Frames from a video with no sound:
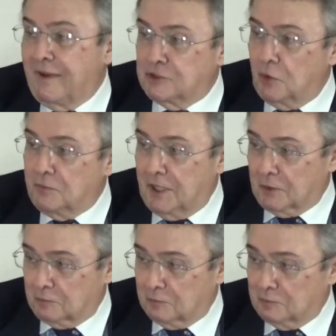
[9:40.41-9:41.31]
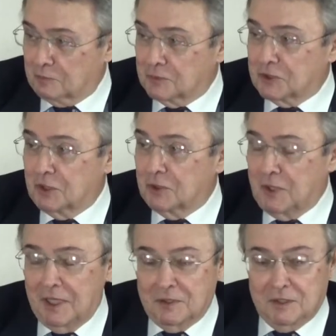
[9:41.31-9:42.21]
my wife's hometown.
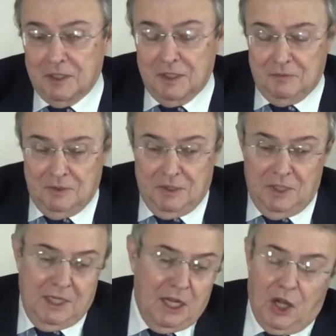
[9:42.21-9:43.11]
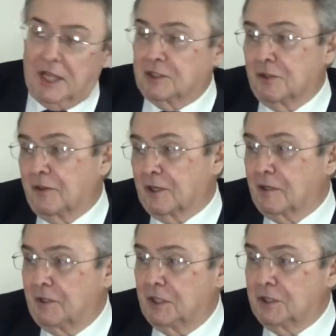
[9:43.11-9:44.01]
So that, uh, and I liked it
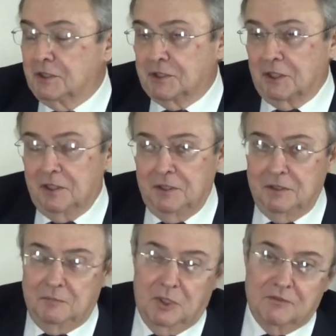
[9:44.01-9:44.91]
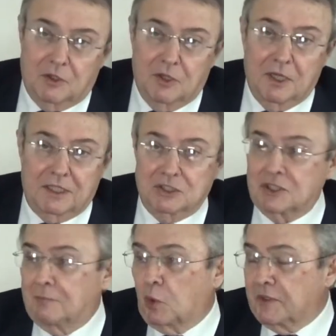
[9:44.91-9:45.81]
there. I mean, yeah. it's, a, believe it or not, like a
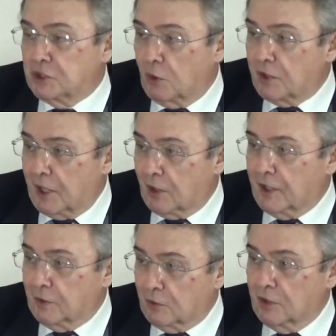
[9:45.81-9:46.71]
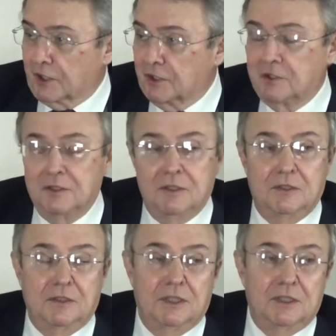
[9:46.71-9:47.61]
summer resort area, really.
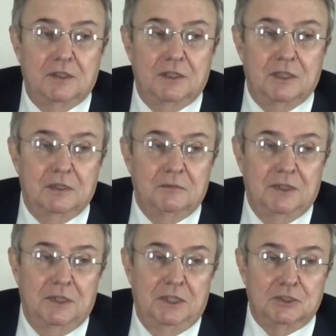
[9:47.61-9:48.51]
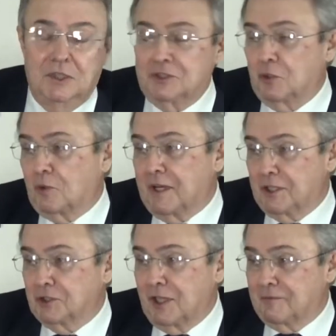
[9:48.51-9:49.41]
And uh, it's not so
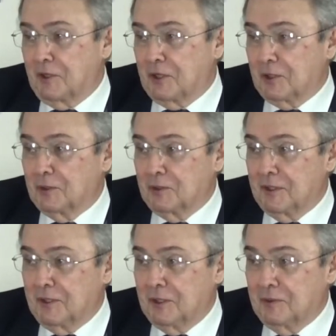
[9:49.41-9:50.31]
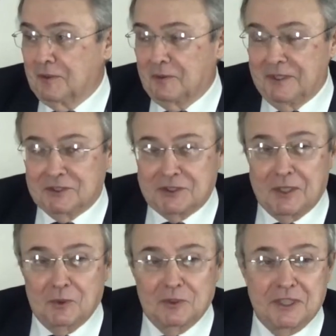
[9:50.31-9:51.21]
great this time of year. You know, we
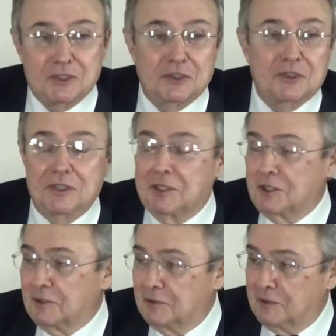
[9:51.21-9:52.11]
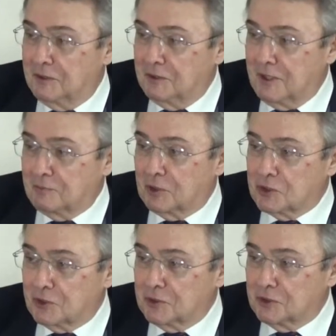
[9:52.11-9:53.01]
single digit
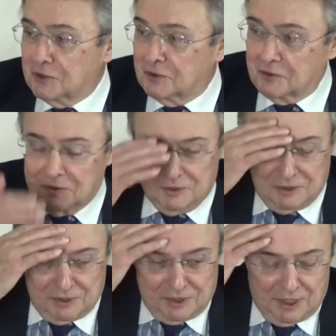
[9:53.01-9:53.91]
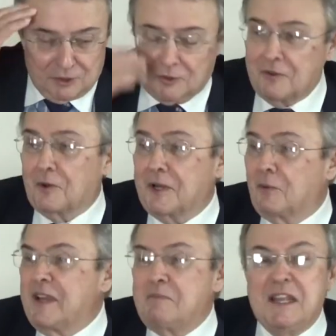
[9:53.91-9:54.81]
temperatures and
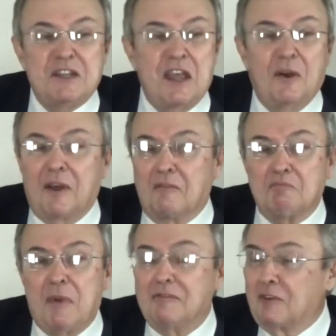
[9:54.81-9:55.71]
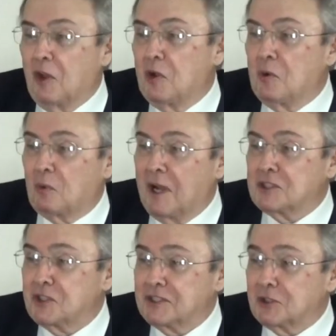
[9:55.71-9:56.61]
130. We beat the hell out of Buffalo,
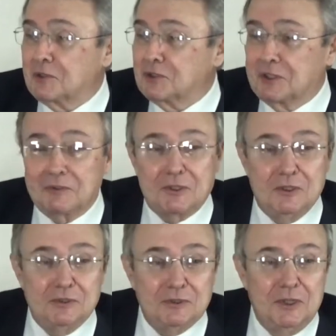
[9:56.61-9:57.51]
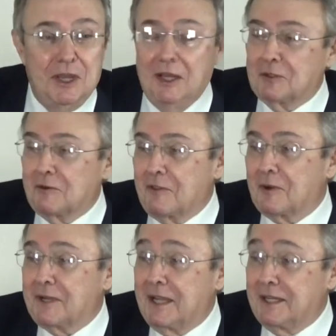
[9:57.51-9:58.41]
Rochester, Syracuse.
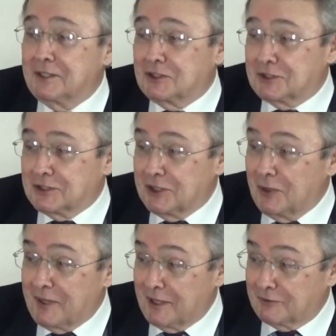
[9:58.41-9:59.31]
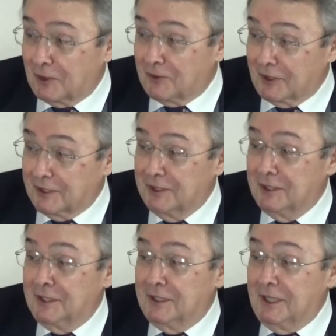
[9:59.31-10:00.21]
138 inches of snow we have currently,
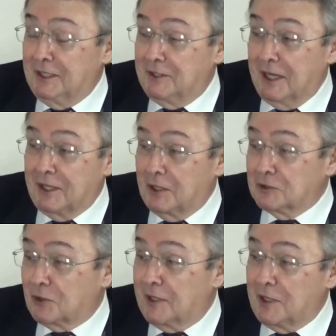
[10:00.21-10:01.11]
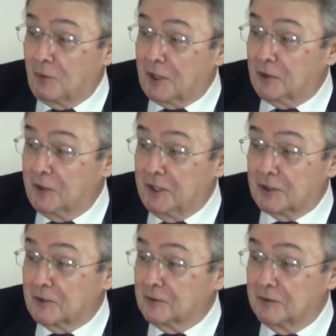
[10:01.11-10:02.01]
and none of those are anywhere
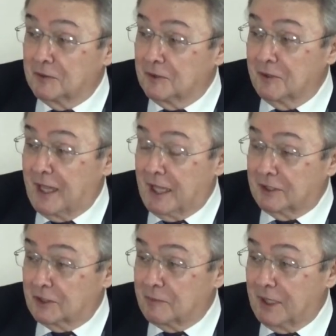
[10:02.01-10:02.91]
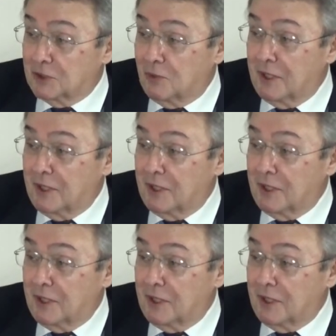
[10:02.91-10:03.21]
near yeah. that. They're about